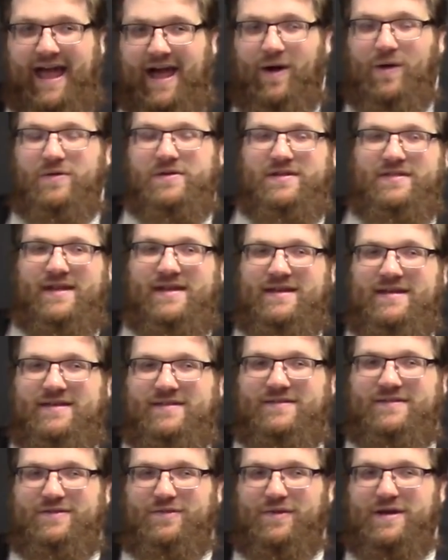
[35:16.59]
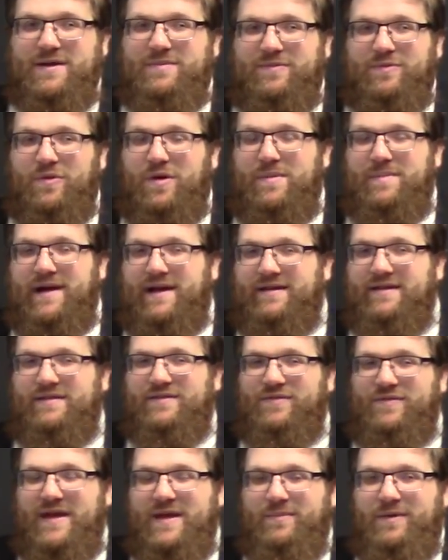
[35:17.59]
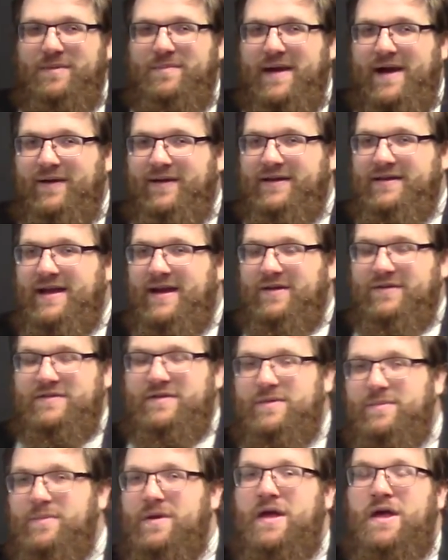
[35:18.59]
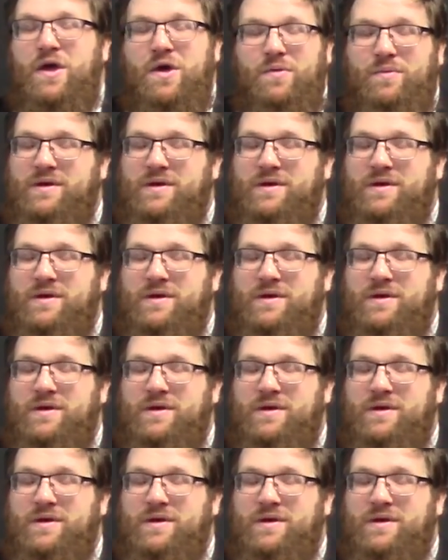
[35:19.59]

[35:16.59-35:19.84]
out that his dreams were about his family bowing down to him